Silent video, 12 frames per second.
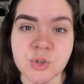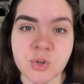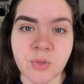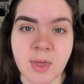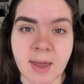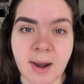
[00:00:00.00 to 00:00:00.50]

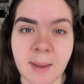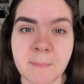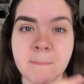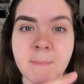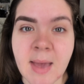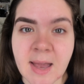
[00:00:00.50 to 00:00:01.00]
so that
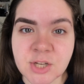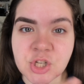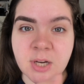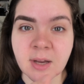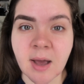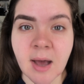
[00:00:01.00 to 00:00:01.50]
I'm
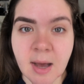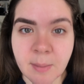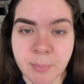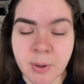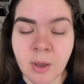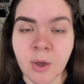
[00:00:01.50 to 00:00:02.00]
matching
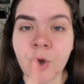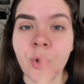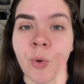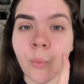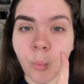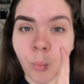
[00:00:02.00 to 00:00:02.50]
up
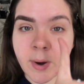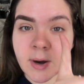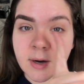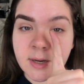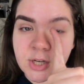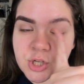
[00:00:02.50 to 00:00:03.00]

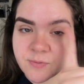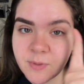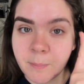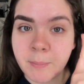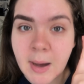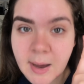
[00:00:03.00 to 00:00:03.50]
where each of the
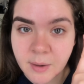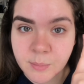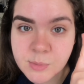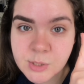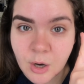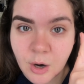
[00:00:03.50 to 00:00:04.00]

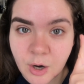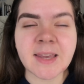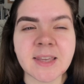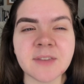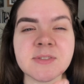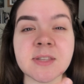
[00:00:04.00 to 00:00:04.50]
bottoms are.
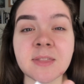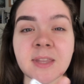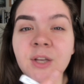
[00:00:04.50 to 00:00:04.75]
It gives it the